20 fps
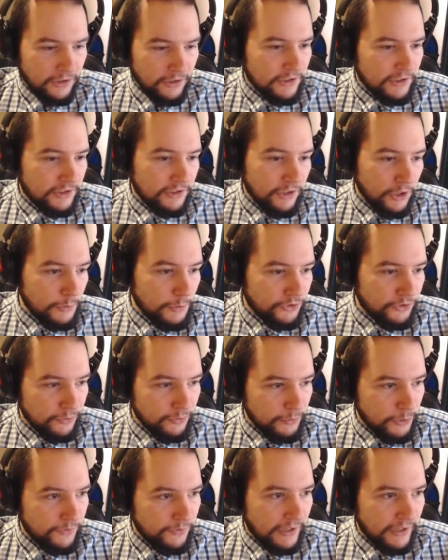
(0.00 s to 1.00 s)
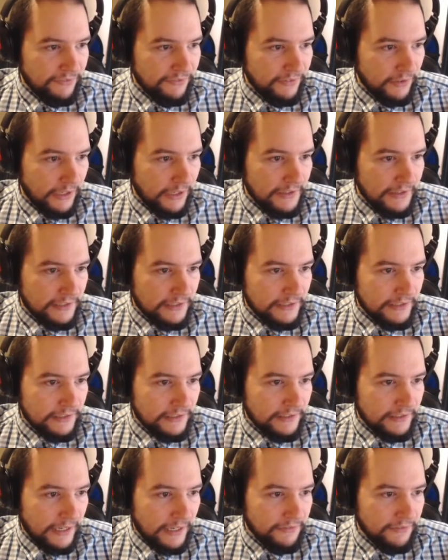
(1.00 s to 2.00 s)
I got so much removal, I feel like this is
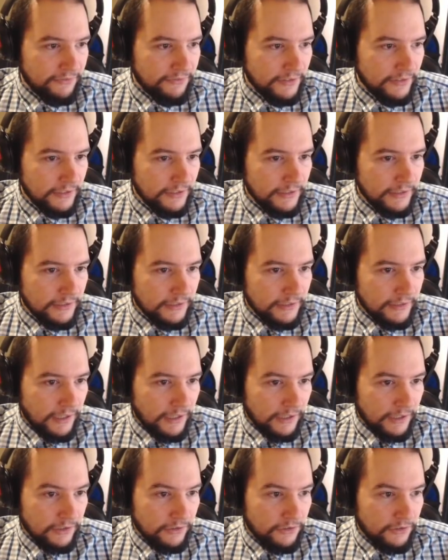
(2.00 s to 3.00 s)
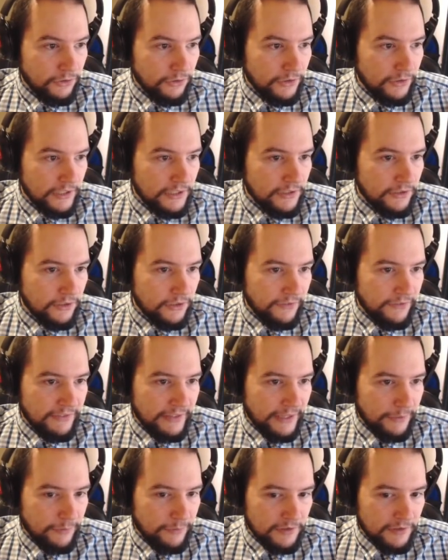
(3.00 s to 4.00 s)
safe. I could do these. I
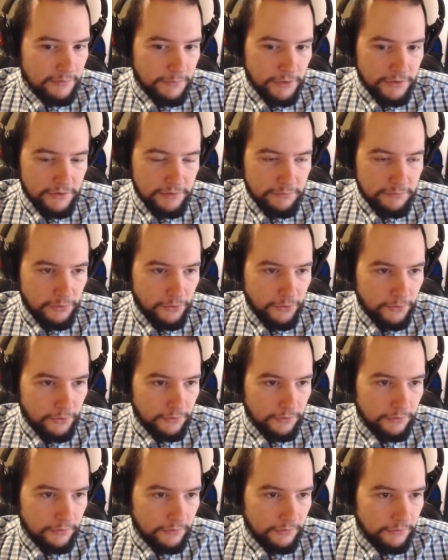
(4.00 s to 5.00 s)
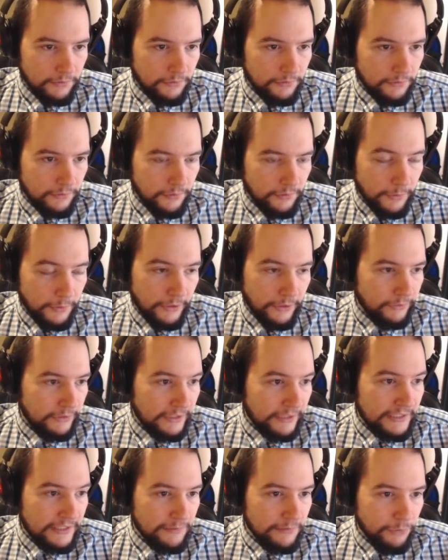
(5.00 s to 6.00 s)
think that one's the most important. Oh, well,
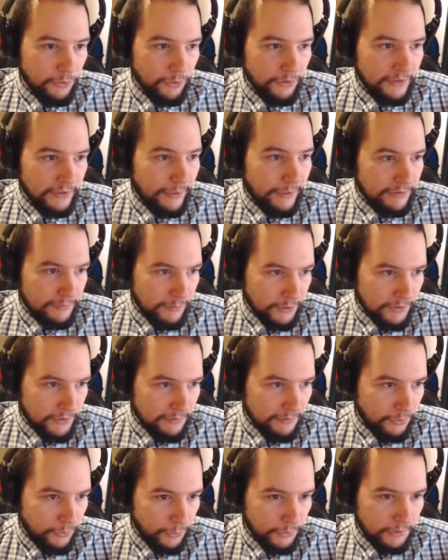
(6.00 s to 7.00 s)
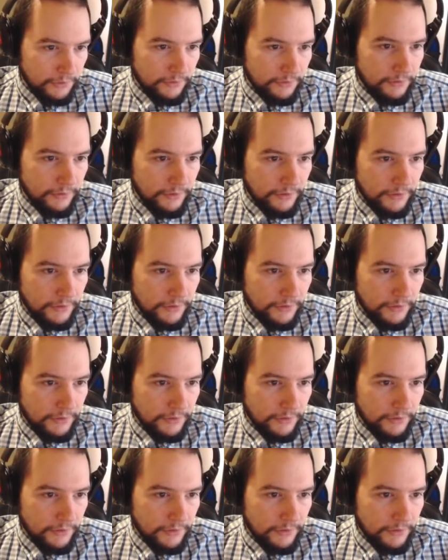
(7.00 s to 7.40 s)
least important. That one's most important.